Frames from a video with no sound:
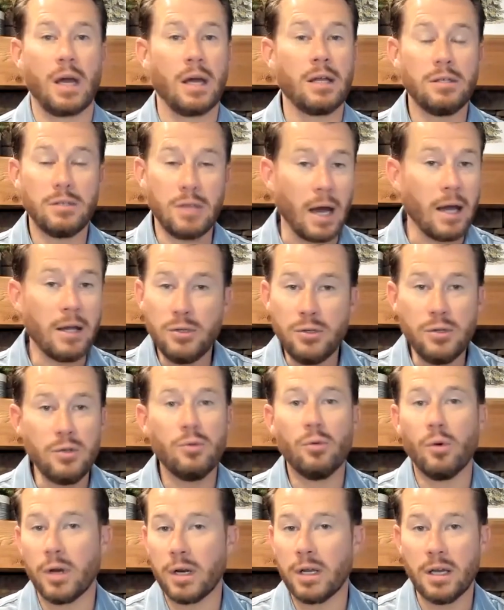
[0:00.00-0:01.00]
I do
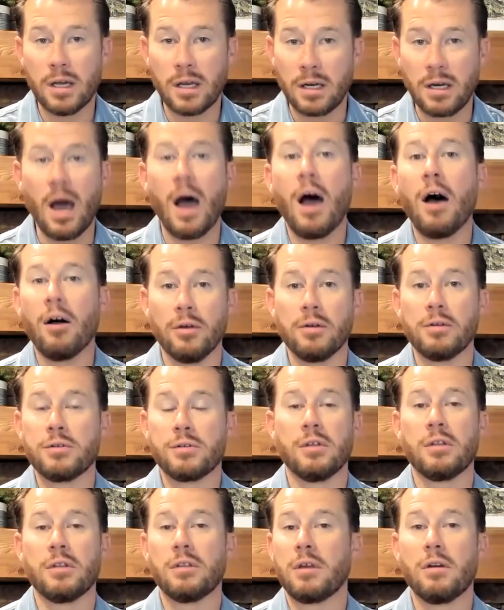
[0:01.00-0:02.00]
want to
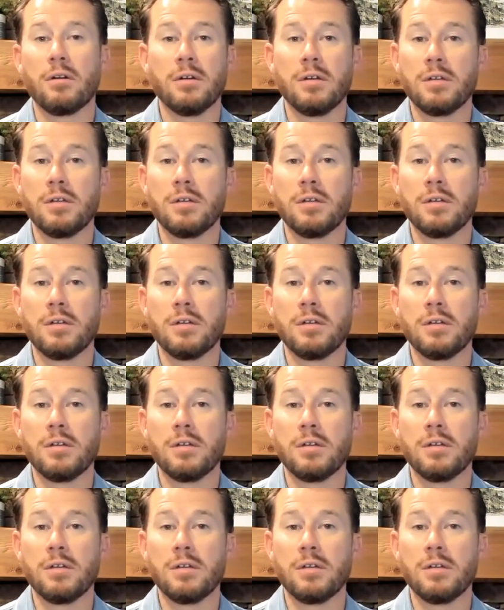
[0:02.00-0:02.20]
acknowledge that there